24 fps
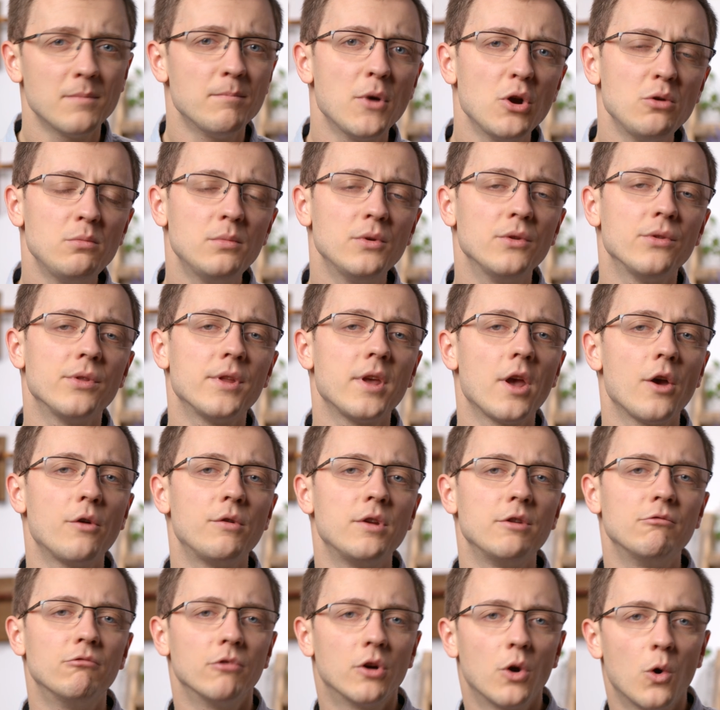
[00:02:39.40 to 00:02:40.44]
moment, the
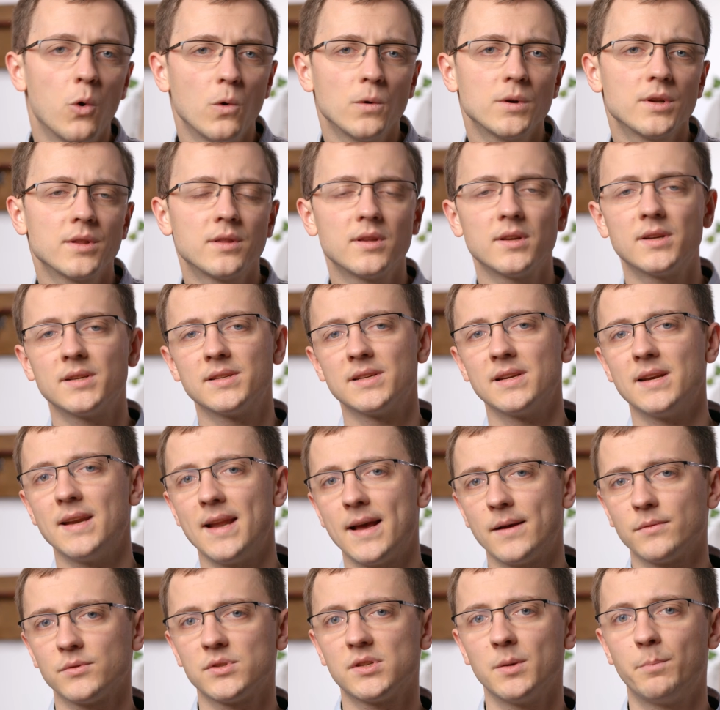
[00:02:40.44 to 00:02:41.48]
only recorder that has
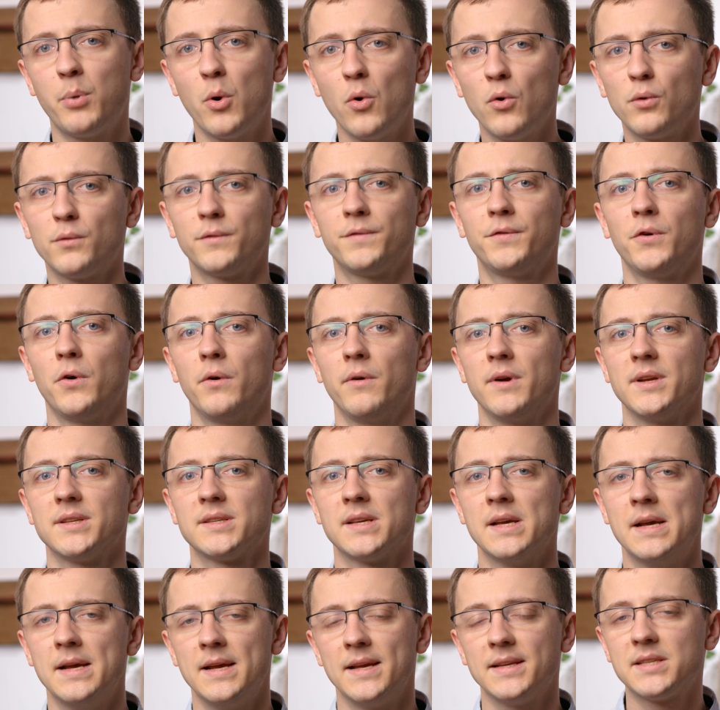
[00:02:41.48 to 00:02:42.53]
announced support for it
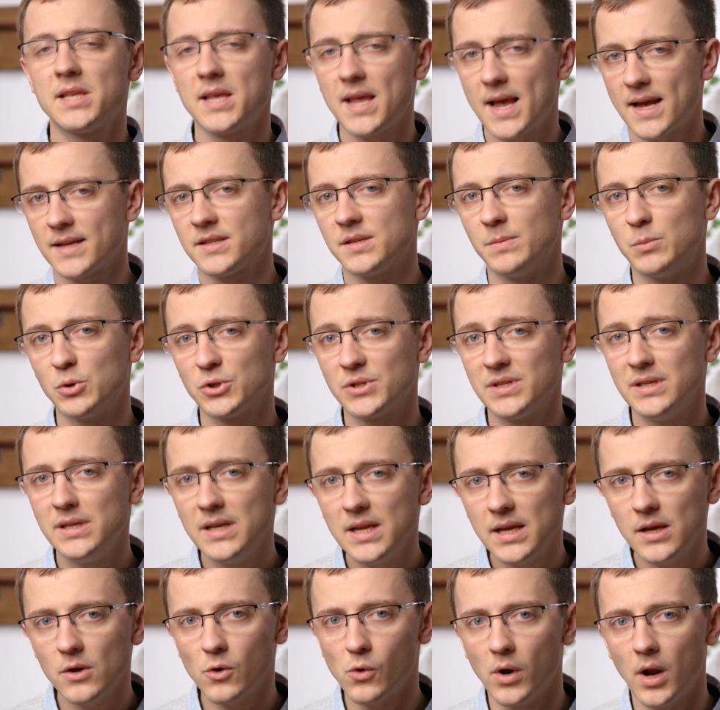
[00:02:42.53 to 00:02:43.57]
is the Atomos
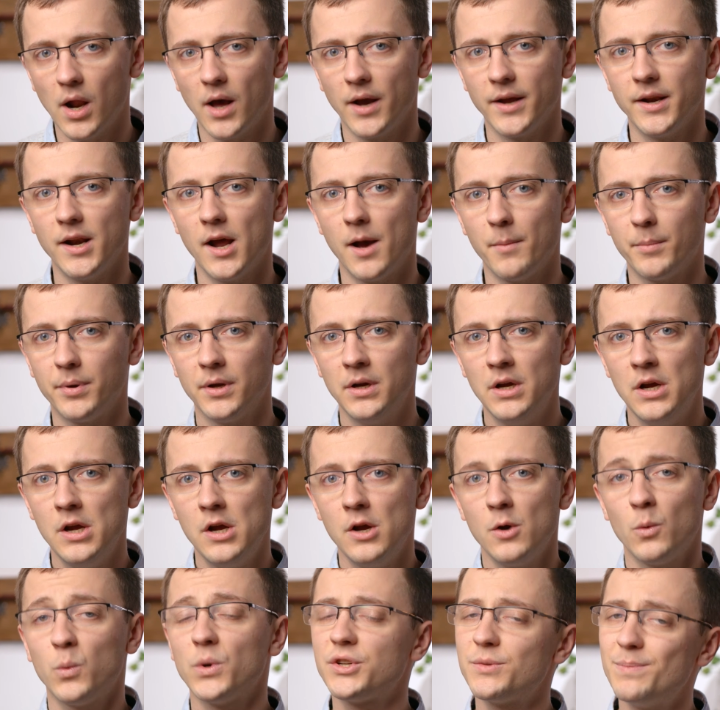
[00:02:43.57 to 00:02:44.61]
Neon lineup,
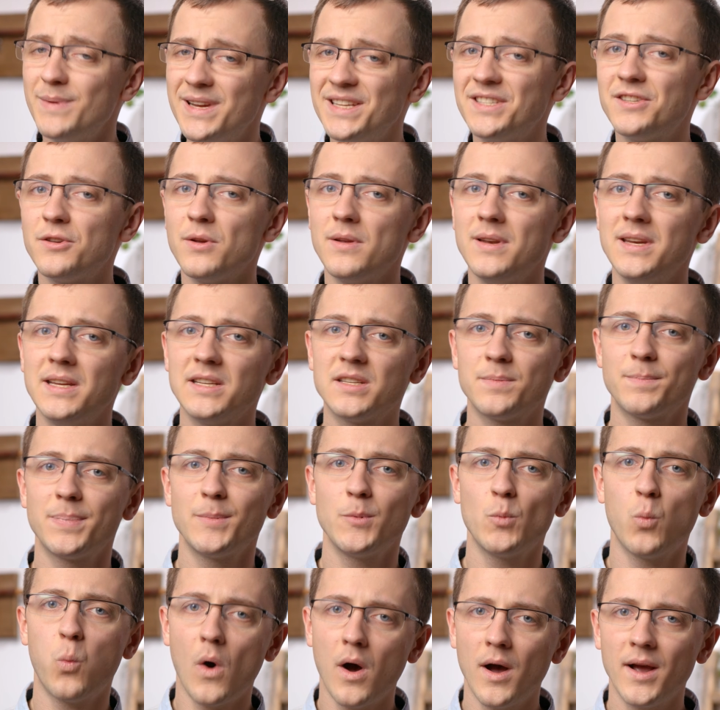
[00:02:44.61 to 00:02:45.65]
which means you need to be
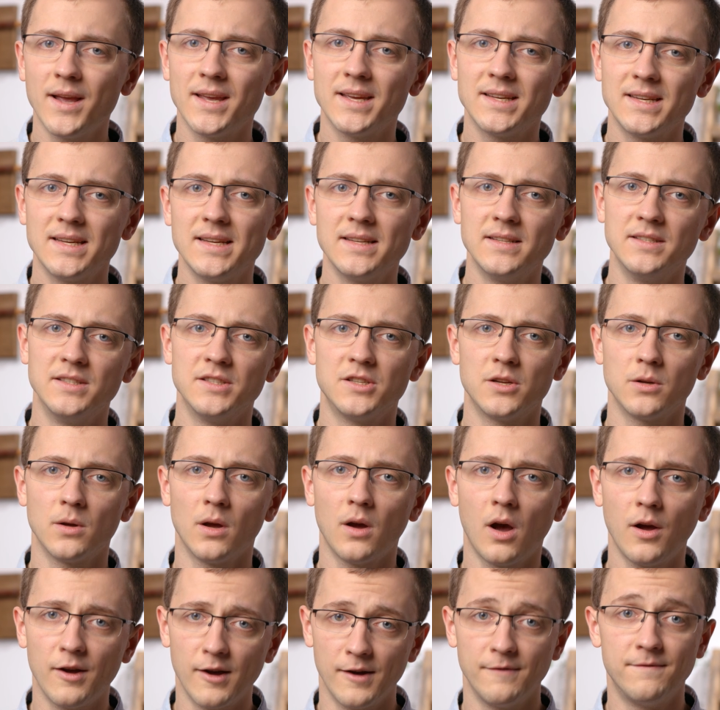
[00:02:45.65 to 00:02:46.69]
wired into
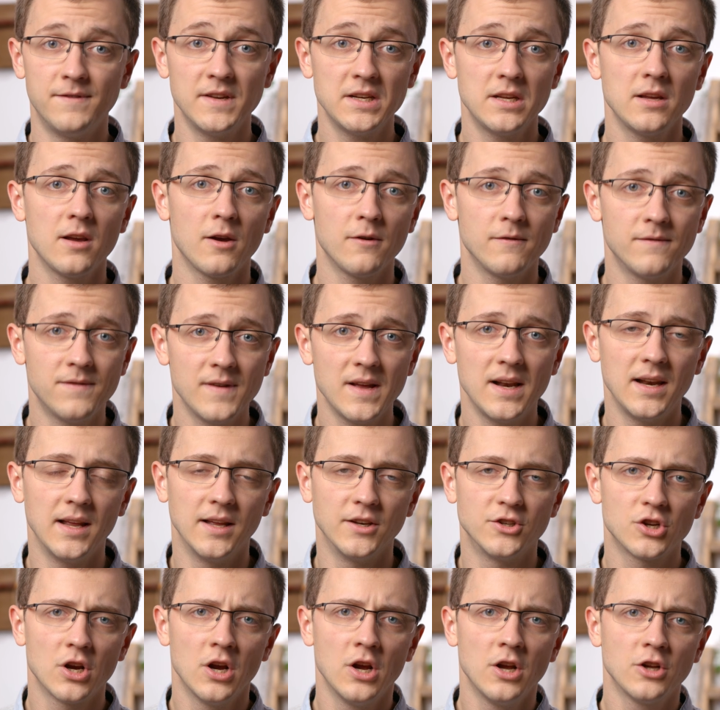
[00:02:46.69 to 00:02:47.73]
a video
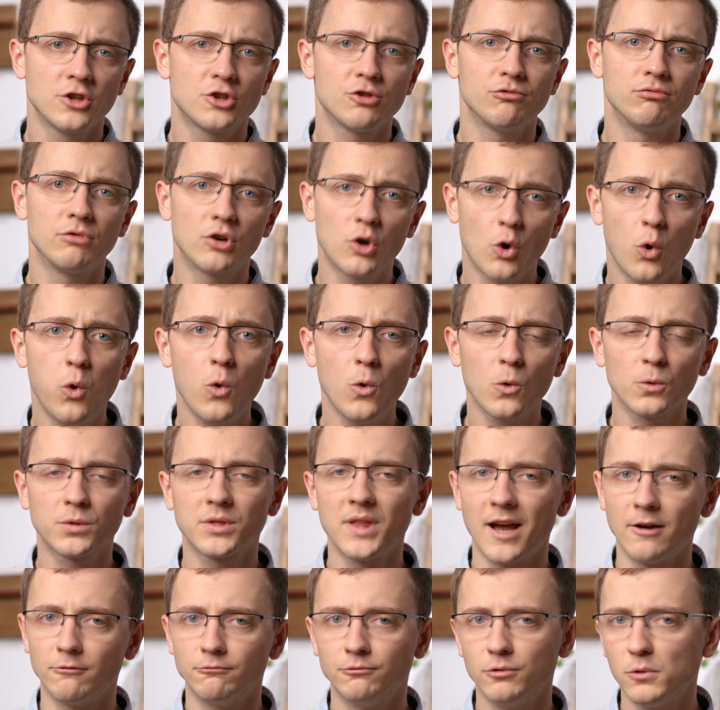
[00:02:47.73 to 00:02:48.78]
village to record
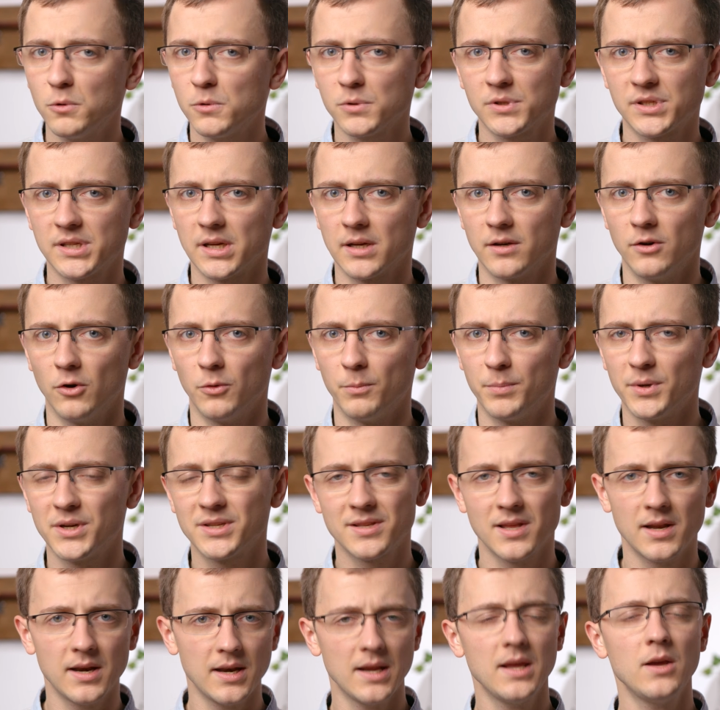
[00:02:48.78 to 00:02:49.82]
that RAW signal because
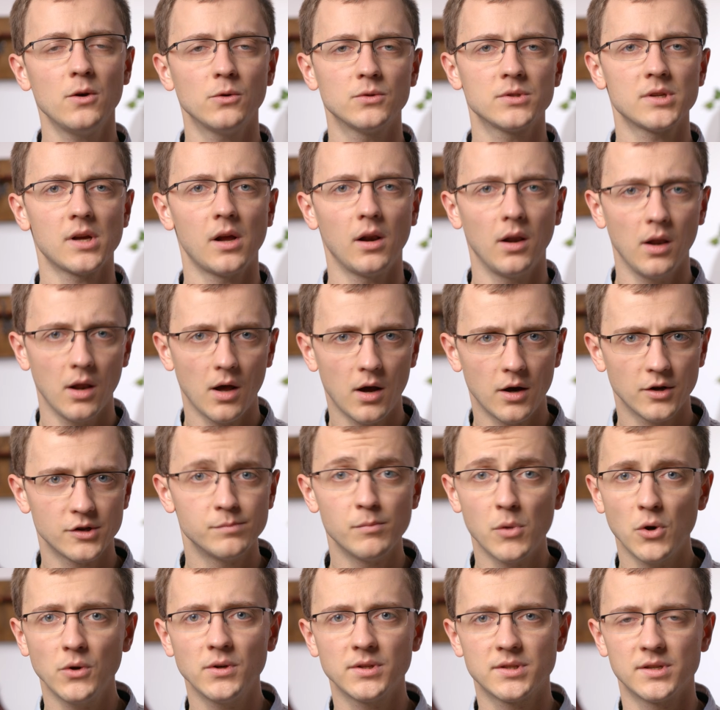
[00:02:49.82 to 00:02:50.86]
the Neons are large
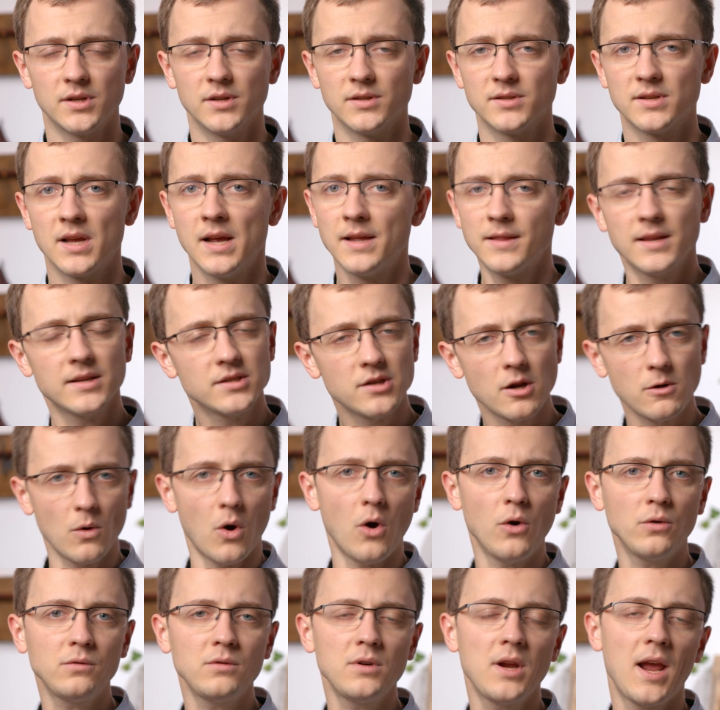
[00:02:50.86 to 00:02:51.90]
monitors, there's no
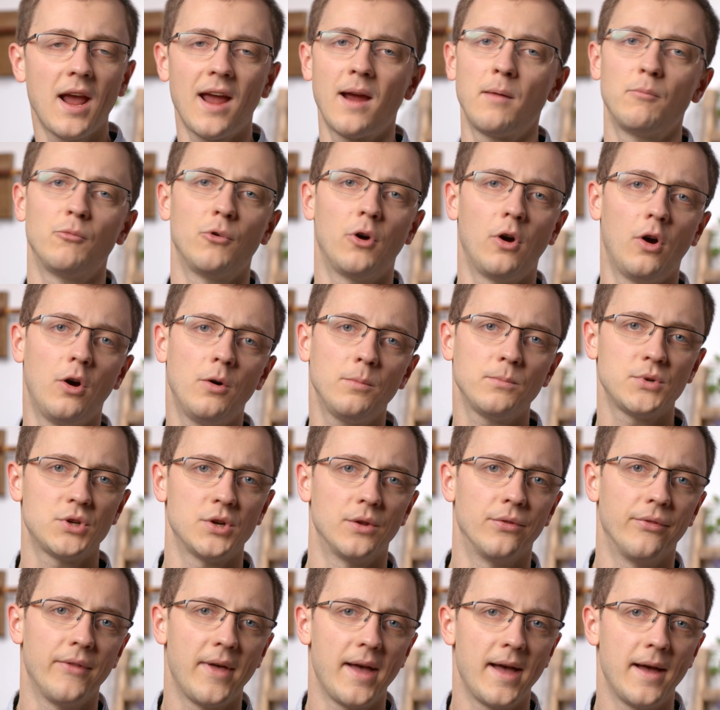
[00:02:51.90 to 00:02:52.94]
on-camera
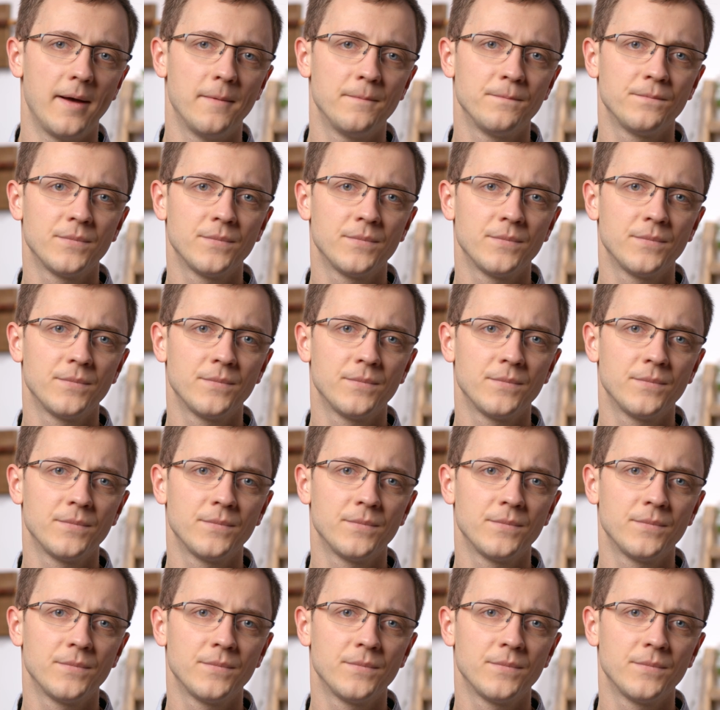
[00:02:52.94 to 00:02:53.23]
option there.